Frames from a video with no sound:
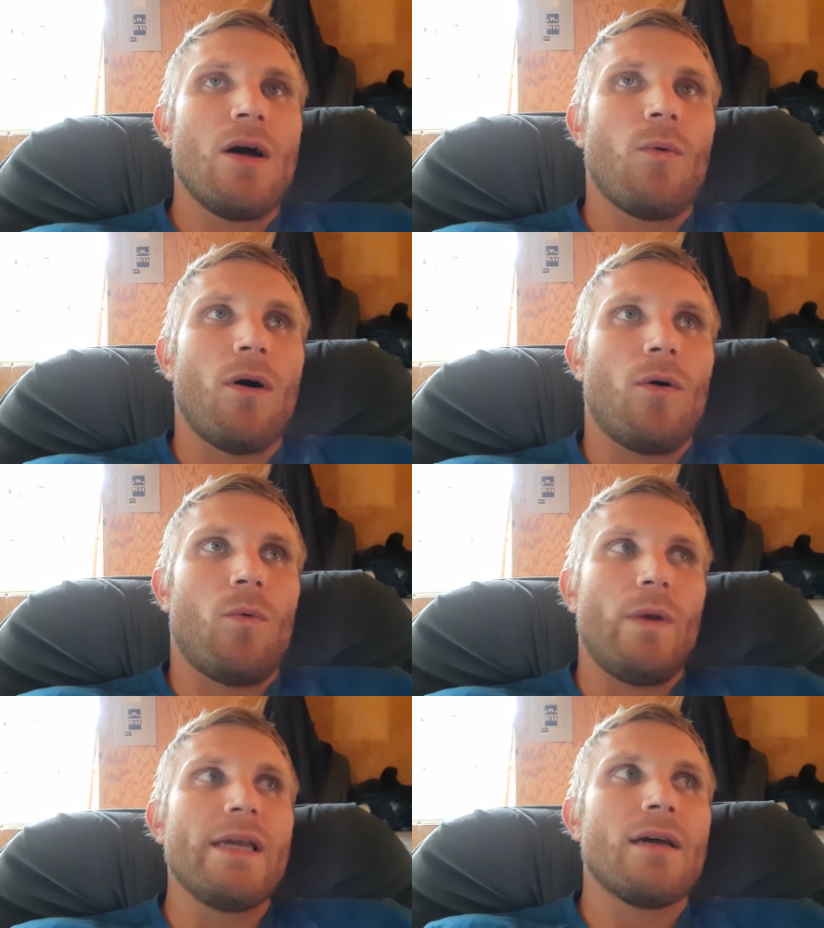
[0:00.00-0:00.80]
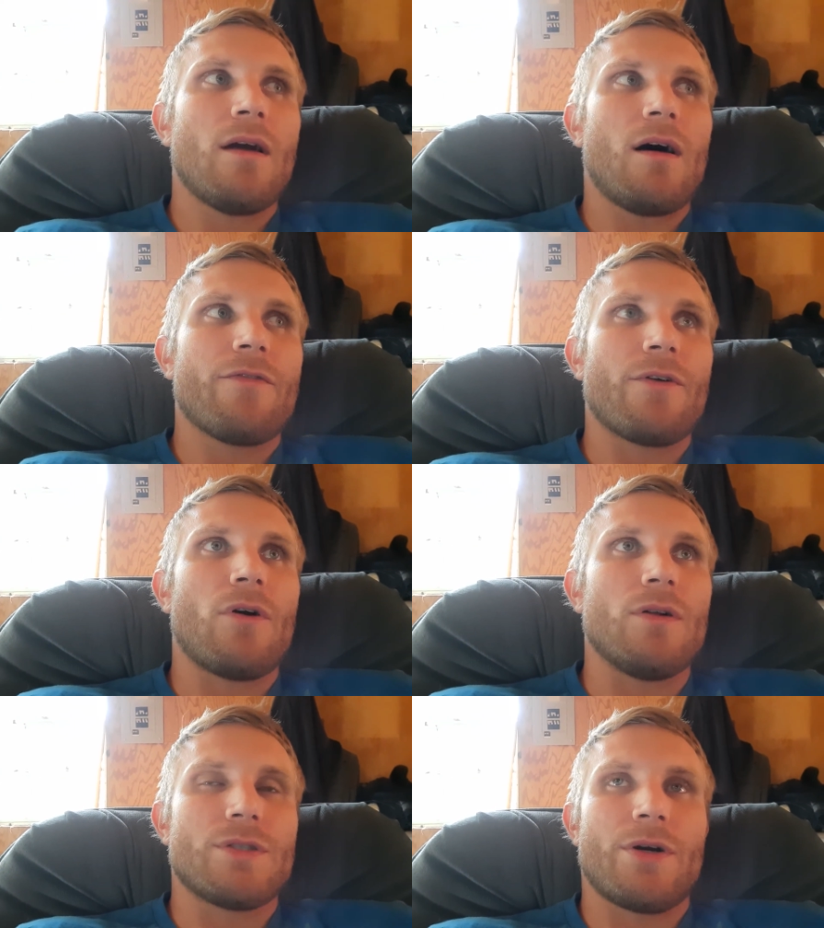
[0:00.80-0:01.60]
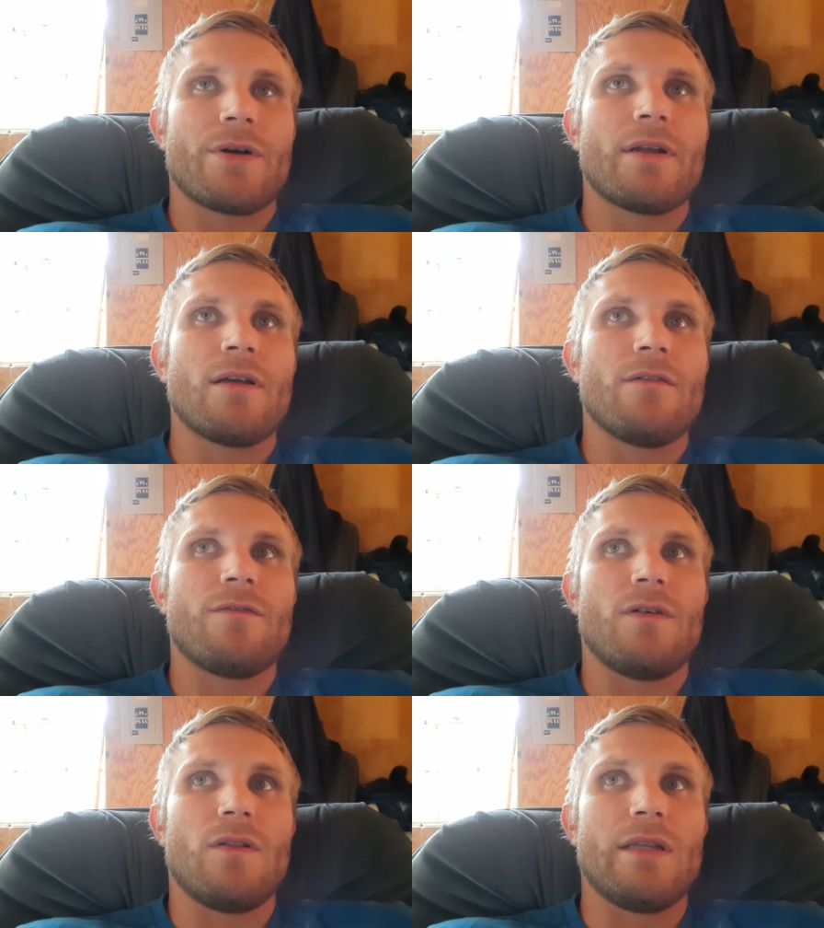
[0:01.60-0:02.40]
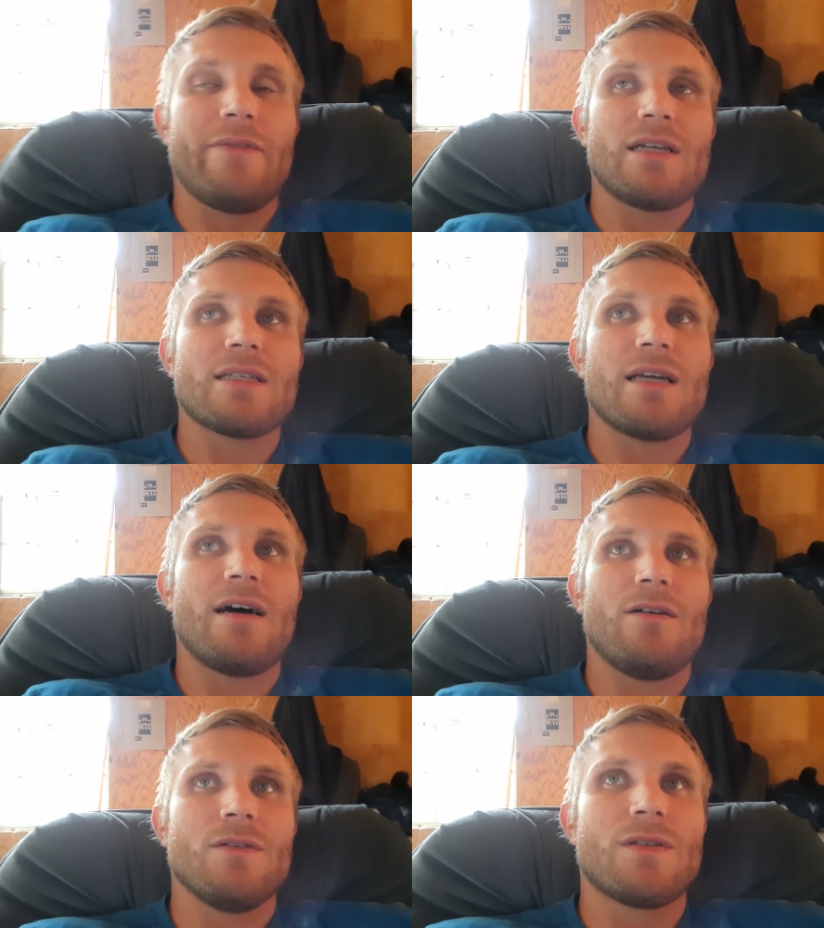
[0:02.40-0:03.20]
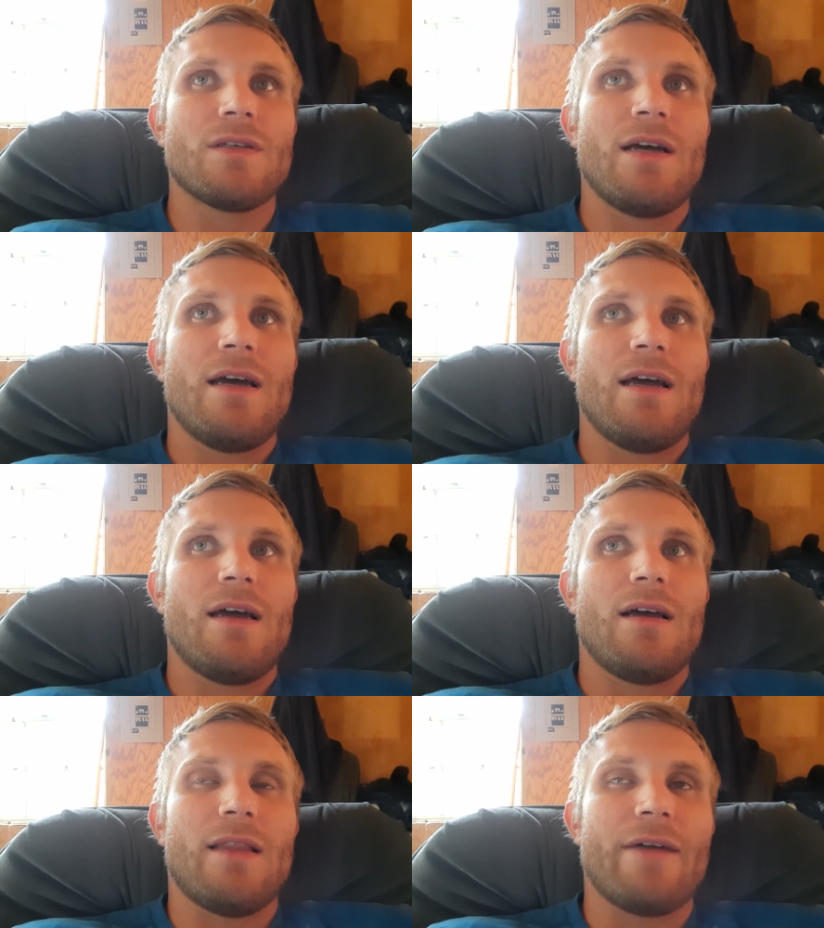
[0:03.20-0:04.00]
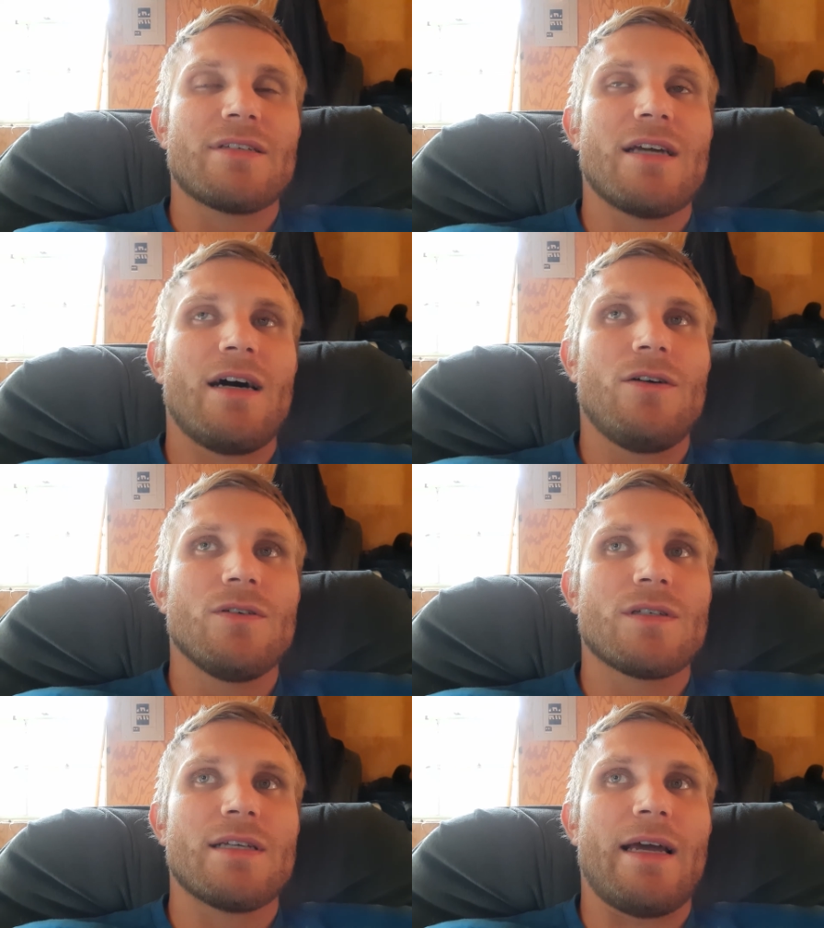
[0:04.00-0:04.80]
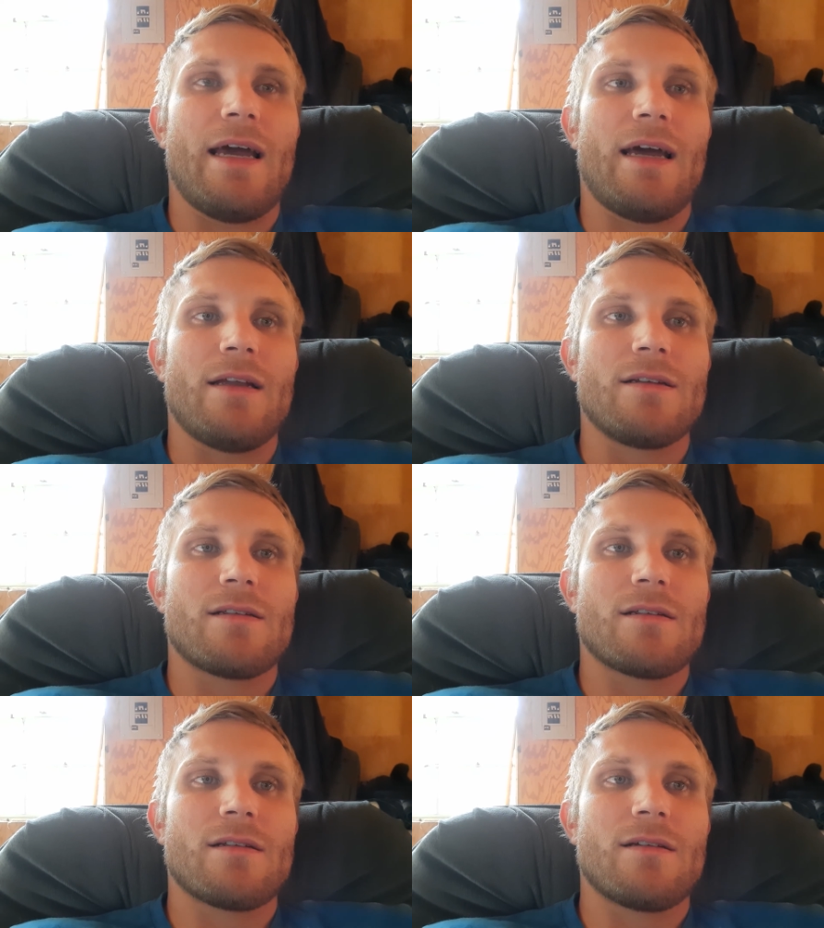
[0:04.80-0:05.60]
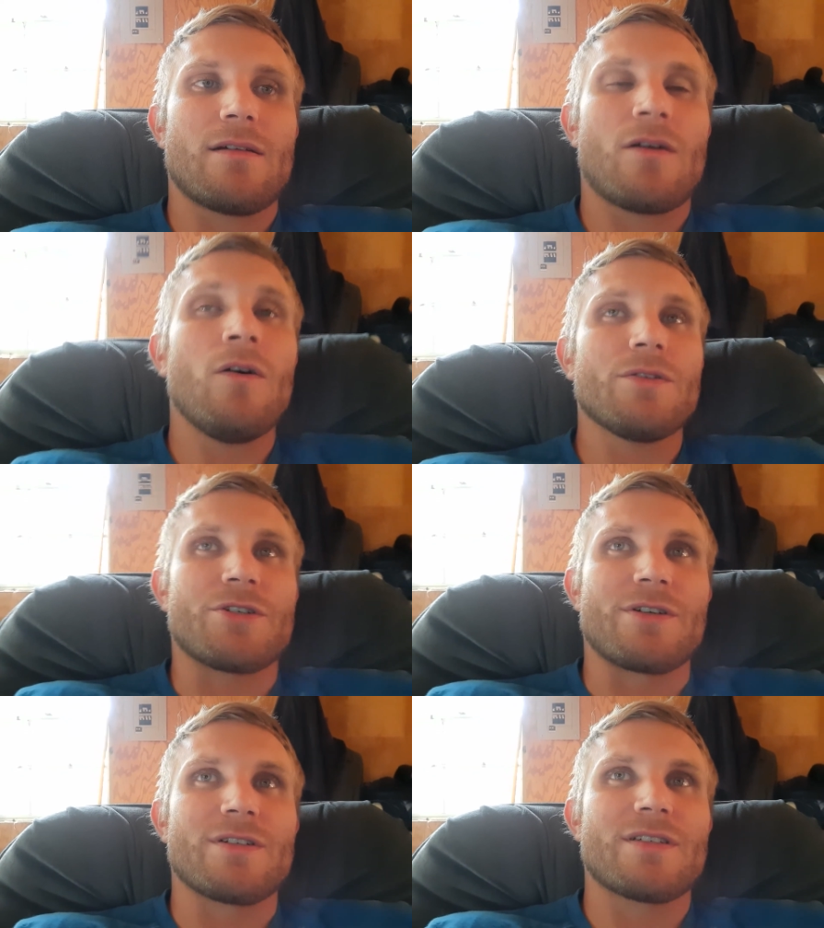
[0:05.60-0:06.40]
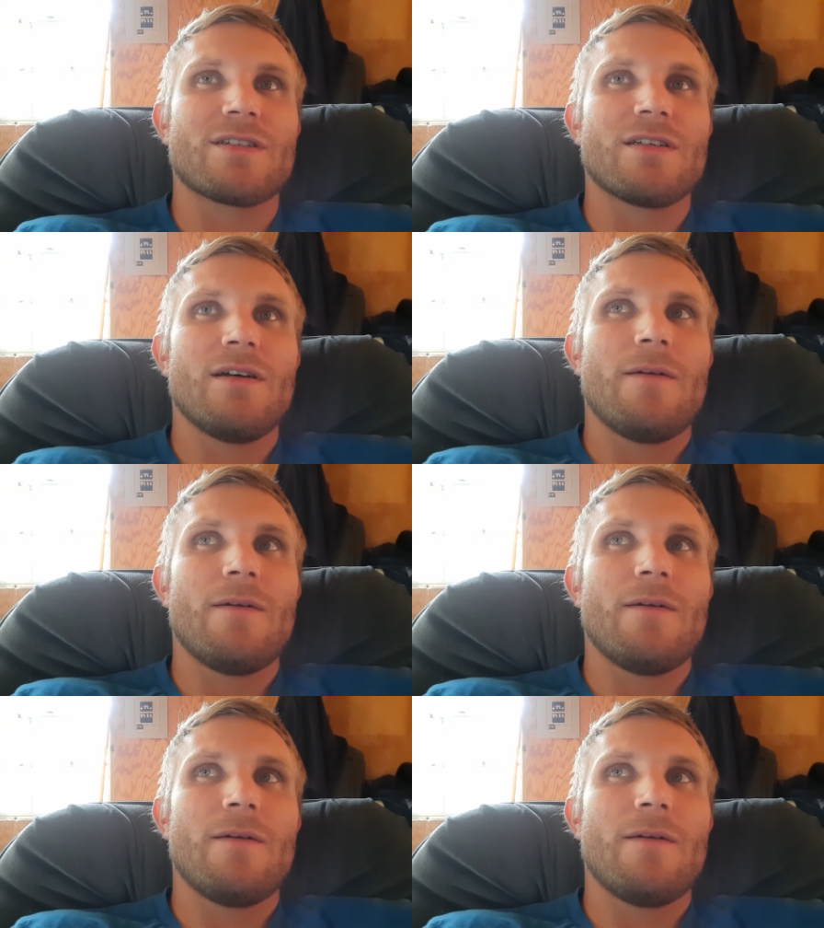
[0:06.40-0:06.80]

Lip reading: Well, we can offer alternative living styles, lifestyles, and cultures.